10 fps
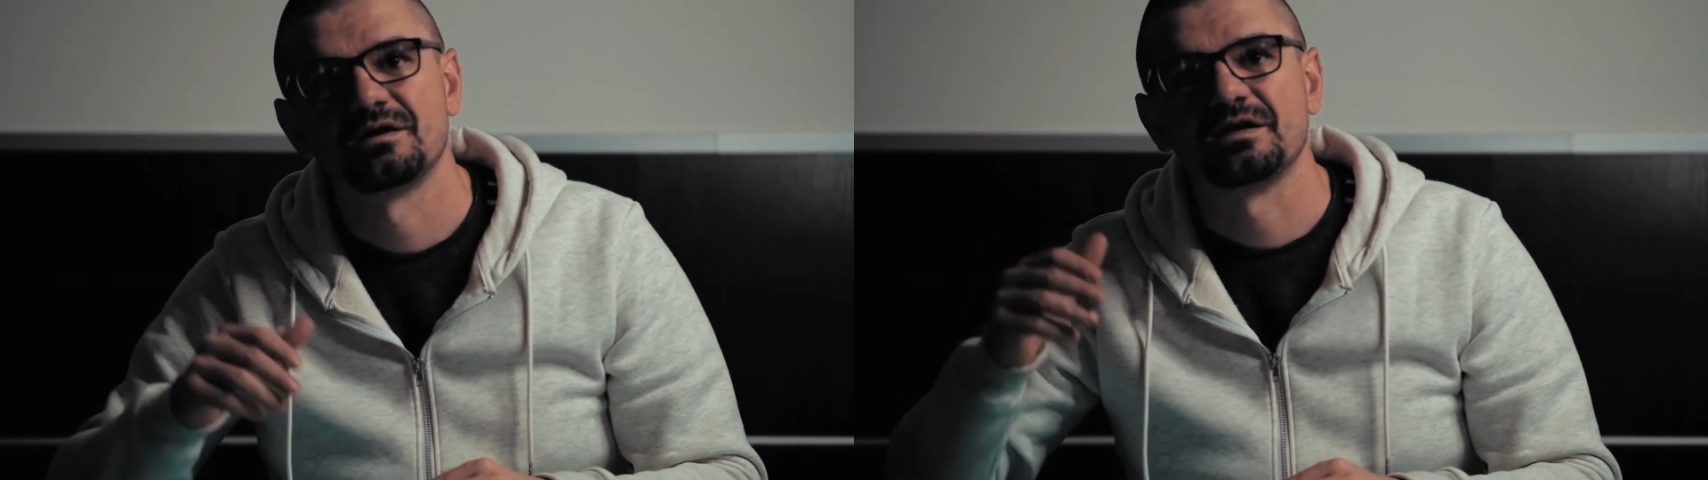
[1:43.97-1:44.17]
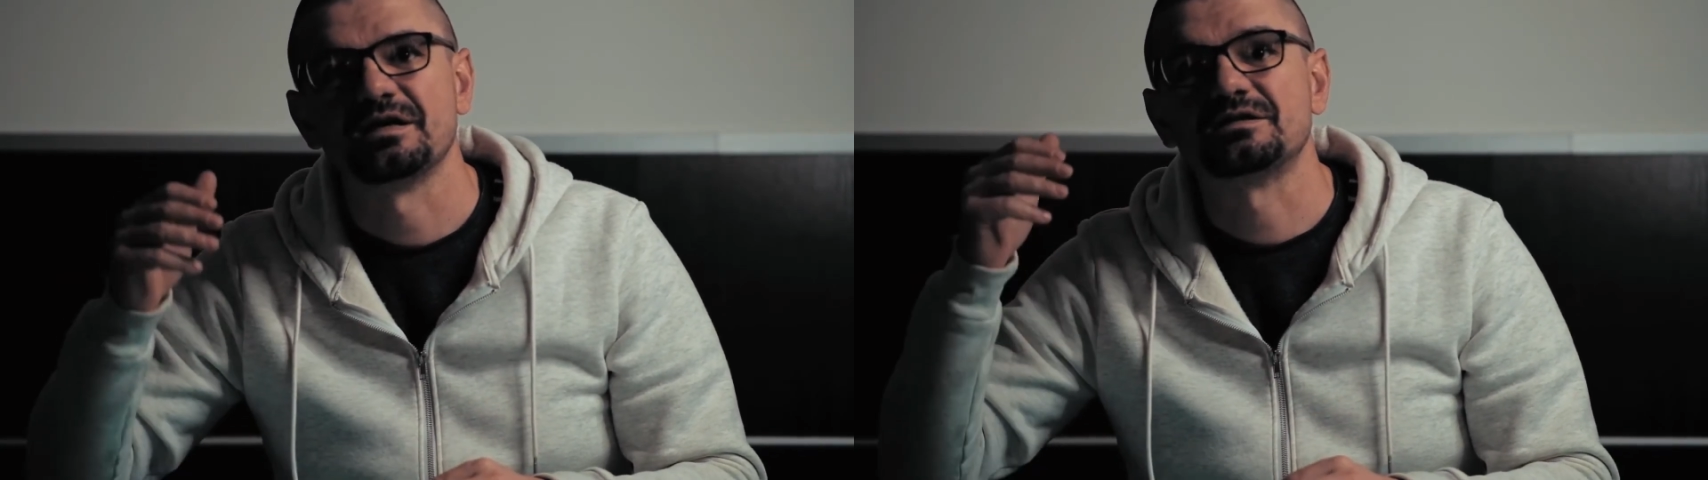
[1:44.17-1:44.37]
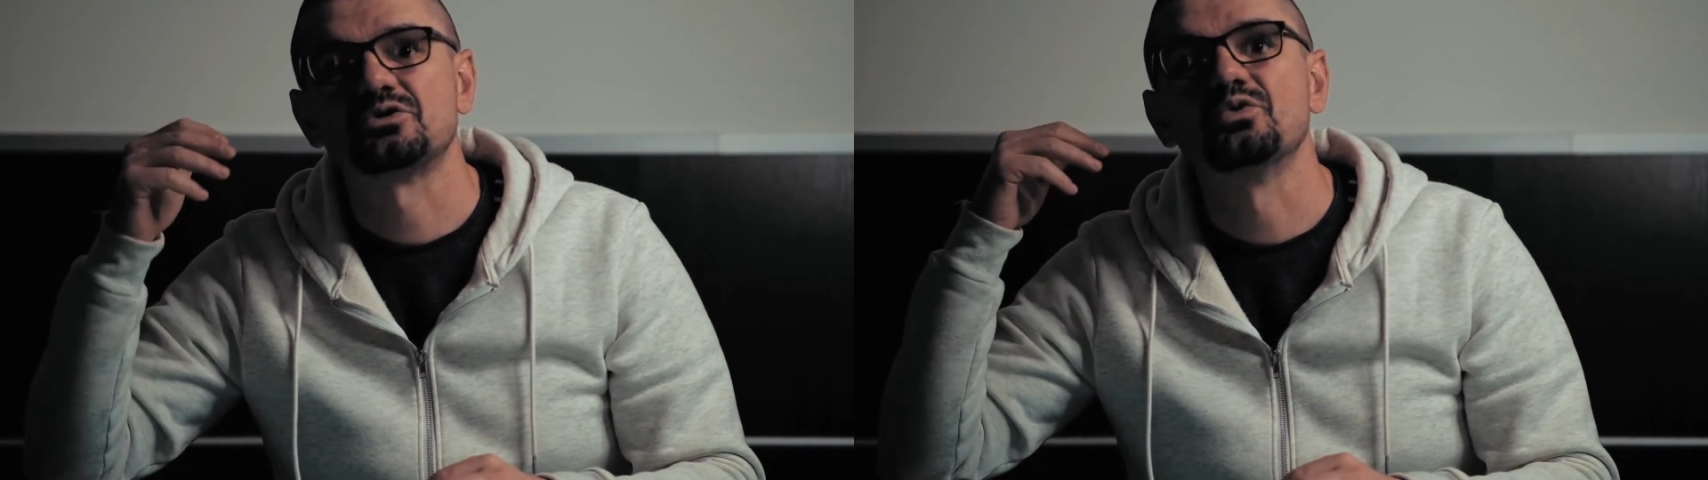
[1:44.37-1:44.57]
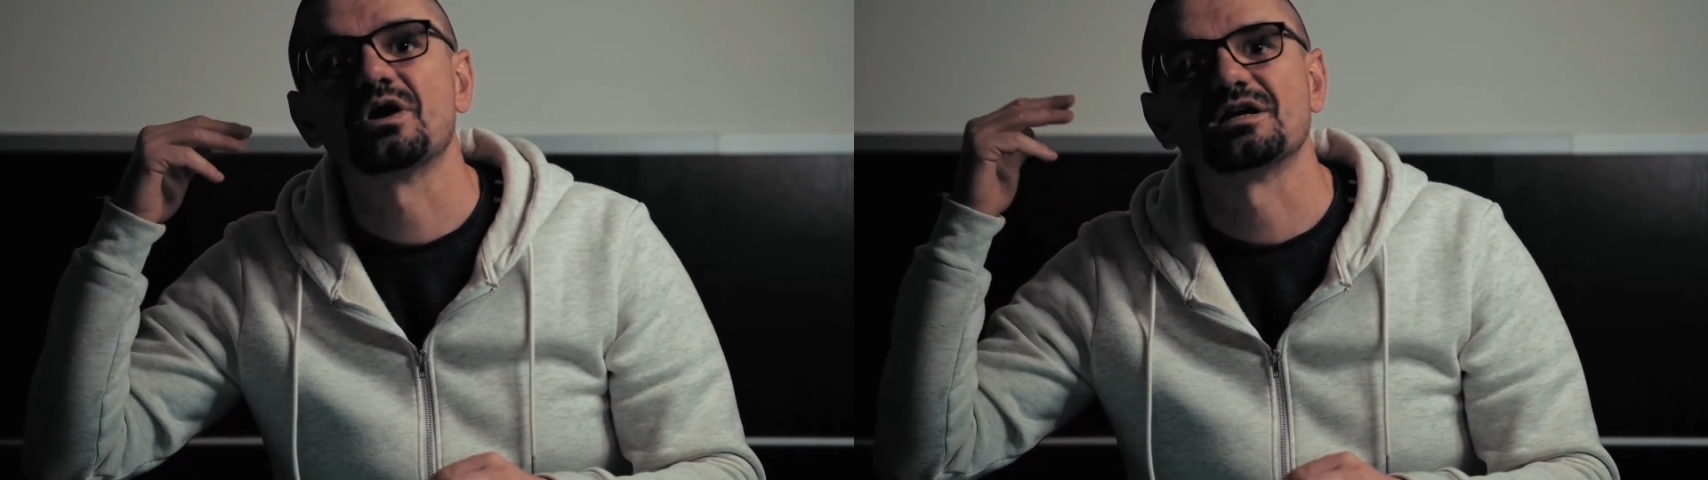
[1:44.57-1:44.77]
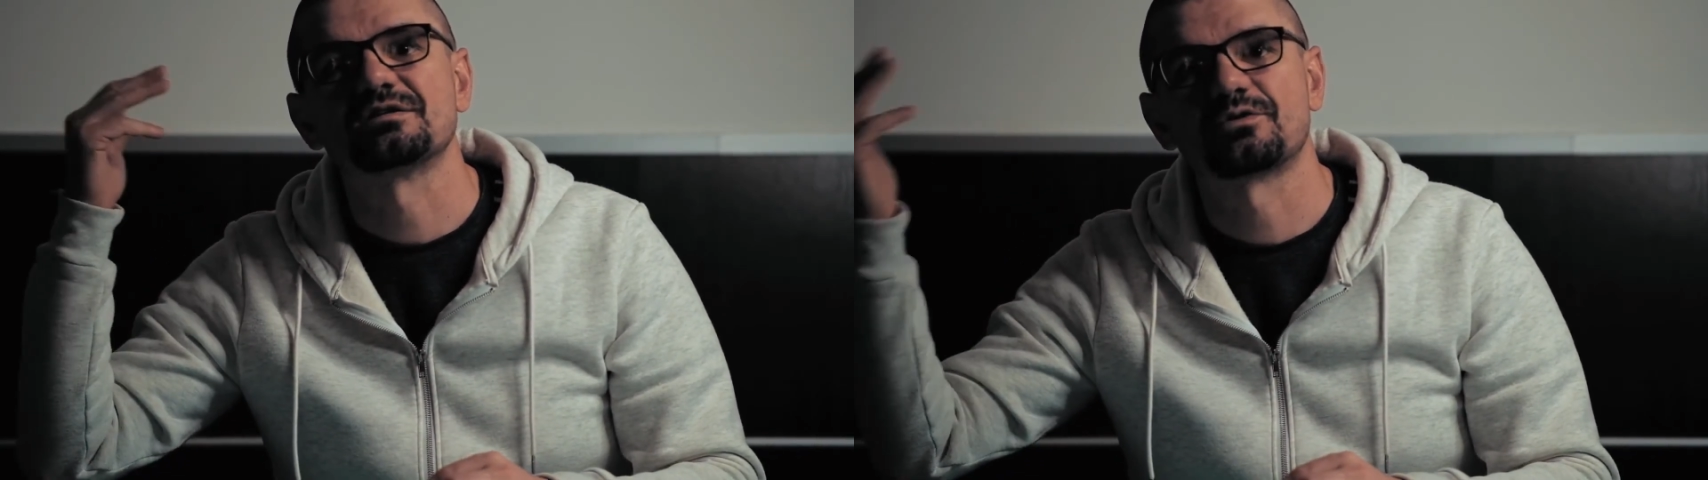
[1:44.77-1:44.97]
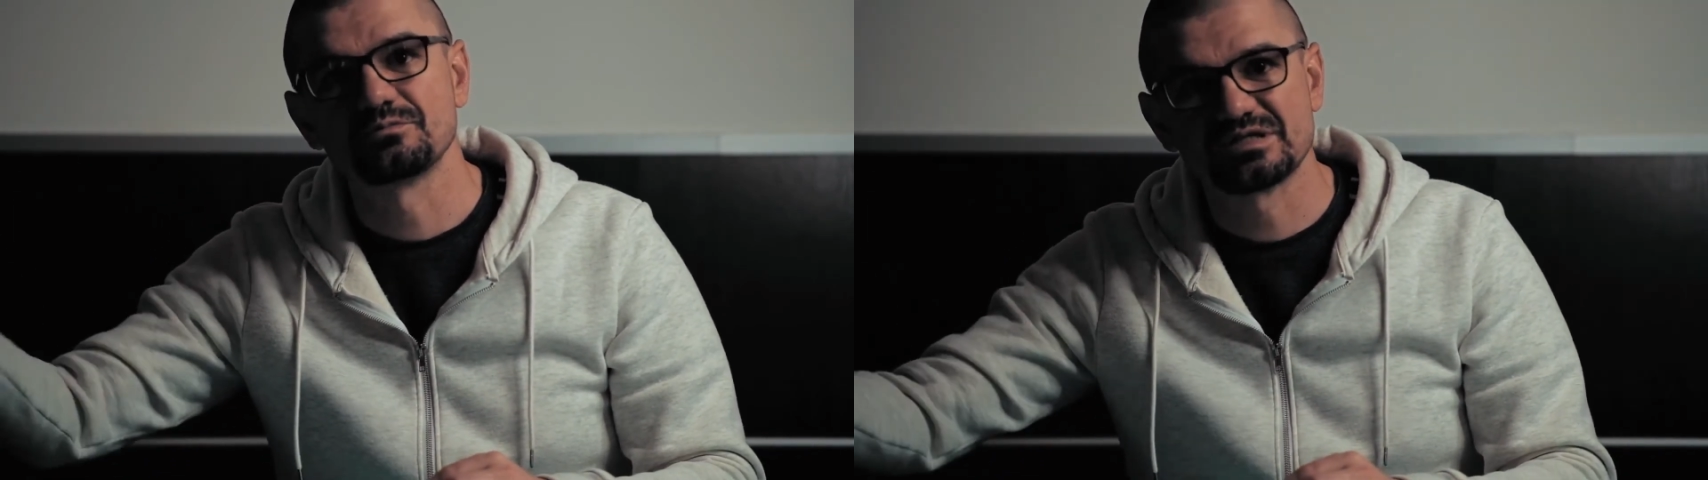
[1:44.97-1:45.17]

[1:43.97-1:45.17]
He took us from